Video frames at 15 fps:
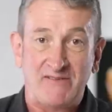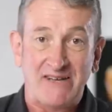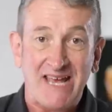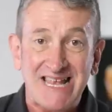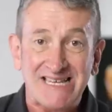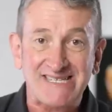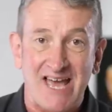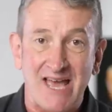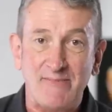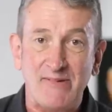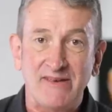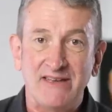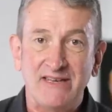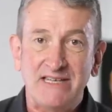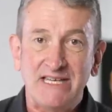landscape,
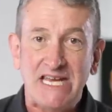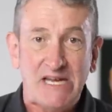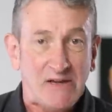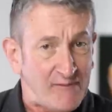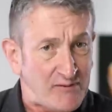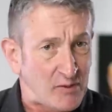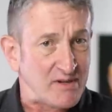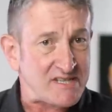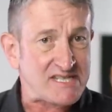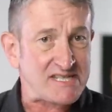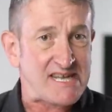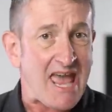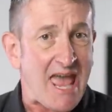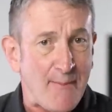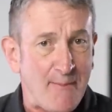he influenced
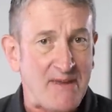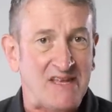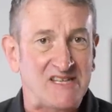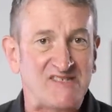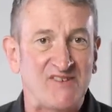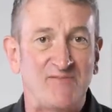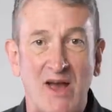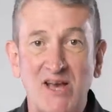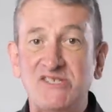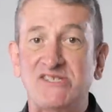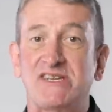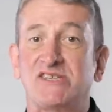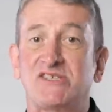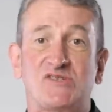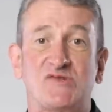the ambience of
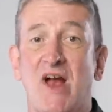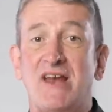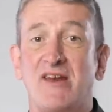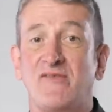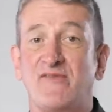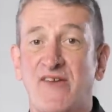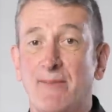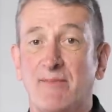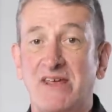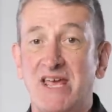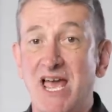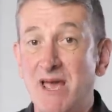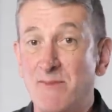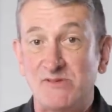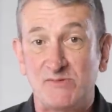most Australian family
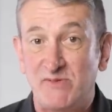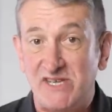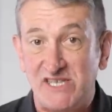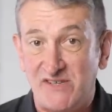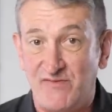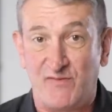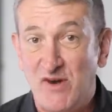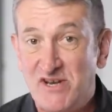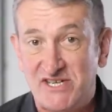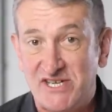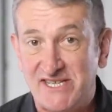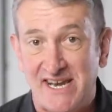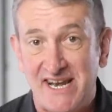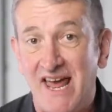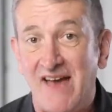homes with his
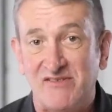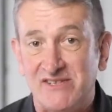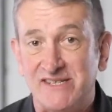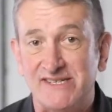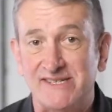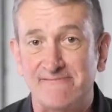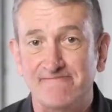fridges and ovens.